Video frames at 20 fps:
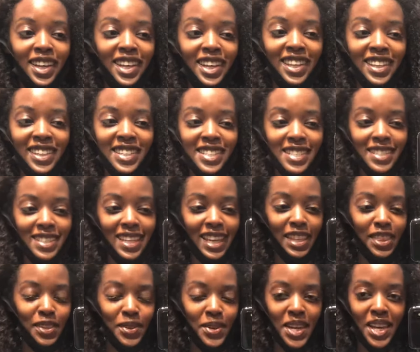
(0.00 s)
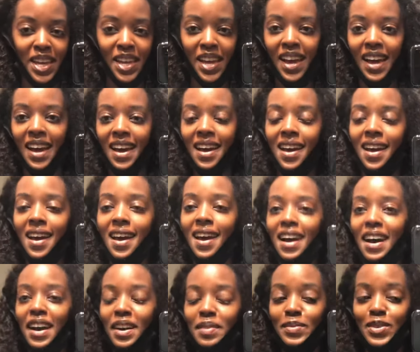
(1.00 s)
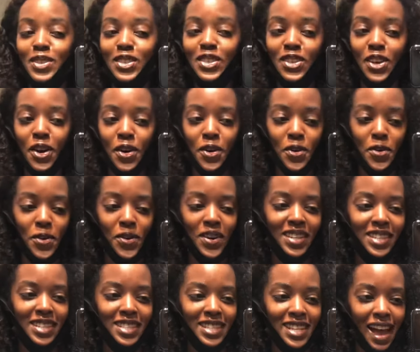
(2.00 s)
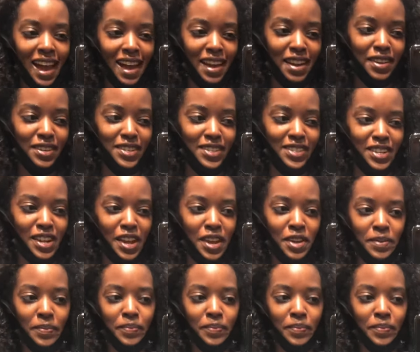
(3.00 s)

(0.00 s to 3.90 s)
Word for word: This is day three. I'm so tired today.